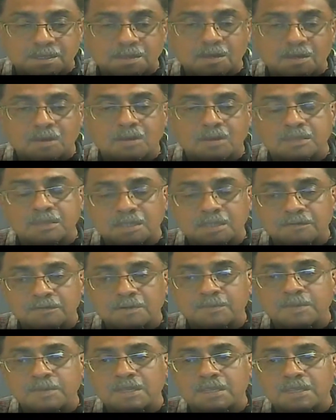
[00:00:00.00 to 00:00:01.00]
or there
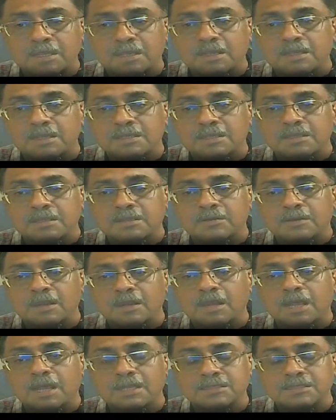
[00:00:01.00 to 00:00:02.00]
will be a
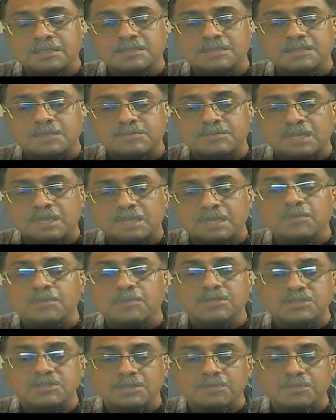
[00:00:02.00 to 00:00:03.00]
larger
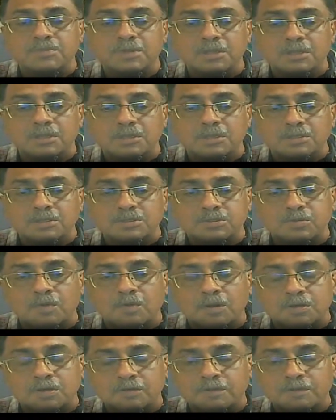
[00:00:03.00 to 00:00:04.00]
subscribership to
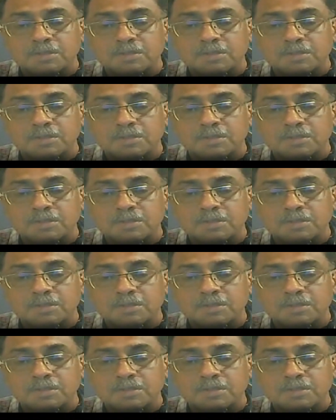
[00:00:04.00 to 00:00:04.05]
whatever